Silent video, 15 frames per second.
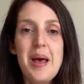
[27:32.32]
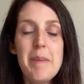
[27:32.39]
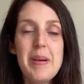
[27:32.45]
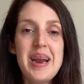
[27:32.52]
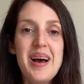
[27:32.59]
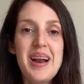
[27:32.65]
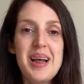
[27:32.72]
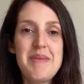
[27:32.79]
But
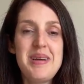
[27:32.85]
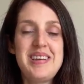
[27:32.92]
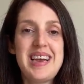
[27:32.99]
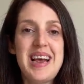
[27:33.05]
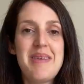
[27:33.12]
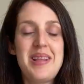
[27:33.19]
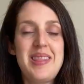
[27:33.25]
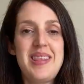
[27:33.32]
now let me
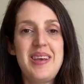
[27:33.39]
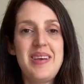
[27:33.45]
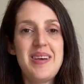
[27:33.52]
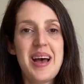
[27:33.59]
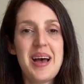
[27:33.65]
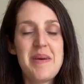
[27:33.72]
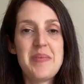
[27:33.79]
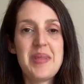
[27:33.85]
share with you
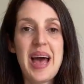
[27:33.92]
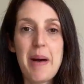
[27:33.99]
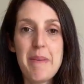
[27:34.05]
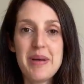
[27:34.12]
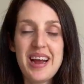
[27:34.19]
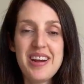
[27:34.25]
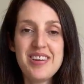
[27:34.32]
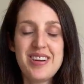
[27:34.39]
um, the
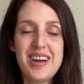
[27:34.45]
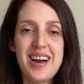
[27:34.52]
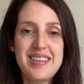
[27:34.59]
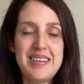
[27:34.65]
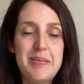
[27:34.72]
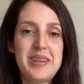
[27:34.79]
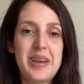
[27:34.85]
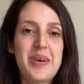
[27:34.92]
haberdashery
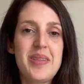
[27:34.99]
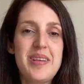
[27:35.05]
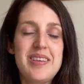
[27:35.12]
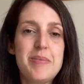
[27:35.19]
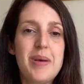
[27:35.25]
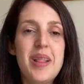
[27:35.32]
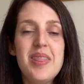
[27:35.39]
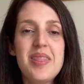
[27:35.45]
items I got
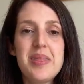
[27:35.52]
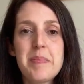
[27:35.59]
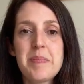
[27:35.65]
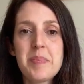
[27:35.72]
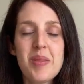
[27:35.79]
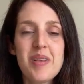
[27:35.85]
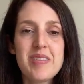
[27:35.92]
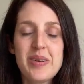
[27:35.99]
this month.
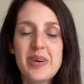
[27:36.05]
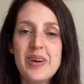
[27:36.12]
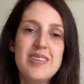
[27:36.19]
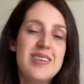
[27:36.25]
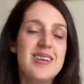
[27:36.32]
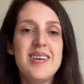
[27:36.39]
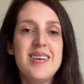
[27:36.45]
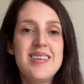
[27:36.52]
So I got
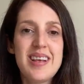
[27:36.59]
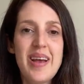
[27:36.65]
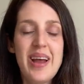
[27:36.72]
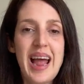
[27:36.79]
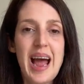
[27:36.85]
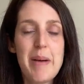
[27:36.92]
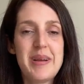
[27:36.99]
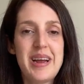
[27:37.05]
two
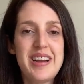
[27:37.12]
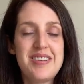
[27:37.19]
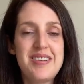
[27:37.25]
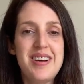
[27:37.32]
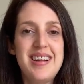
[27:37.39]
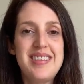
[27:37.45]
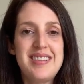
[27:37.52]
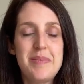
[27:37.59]
sewing
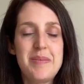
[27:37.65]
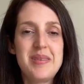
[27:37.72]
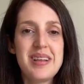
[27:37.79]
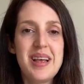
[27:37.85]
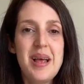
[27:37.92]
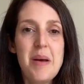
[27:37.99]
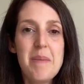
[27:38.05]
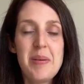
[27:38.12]
haberdashery items,
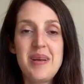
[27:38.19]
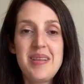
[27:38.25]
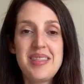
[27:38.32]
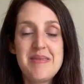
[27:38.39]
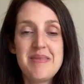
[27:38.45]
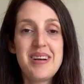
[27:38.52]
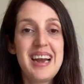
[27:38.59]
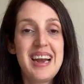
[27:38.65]
both of
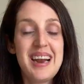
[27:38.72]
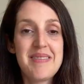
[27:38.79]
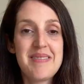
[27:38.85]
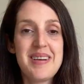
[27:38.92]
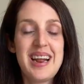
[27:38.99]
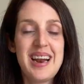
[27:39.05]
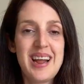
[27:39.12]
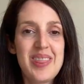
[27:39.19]
them really
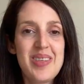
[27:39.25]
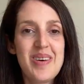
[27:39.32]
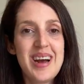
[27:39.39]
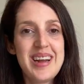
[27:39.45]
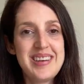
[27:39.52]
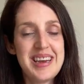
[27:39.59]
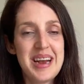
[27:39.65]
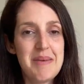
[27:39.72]
lovely and I thought
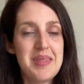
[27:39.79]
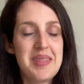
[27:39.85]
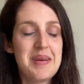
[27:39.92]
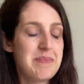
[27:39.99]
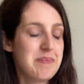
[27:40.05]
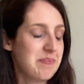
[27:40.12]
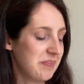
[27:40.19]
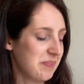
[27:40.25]
I'd share with
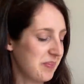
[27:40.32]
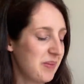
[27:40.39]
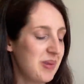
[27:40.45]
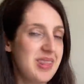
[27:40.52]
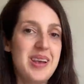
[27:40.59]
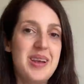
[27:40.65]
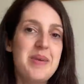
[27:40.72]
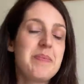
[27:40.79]
them
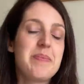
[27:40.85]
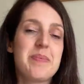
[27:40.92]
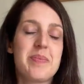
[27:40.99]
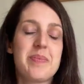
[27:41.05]
with you.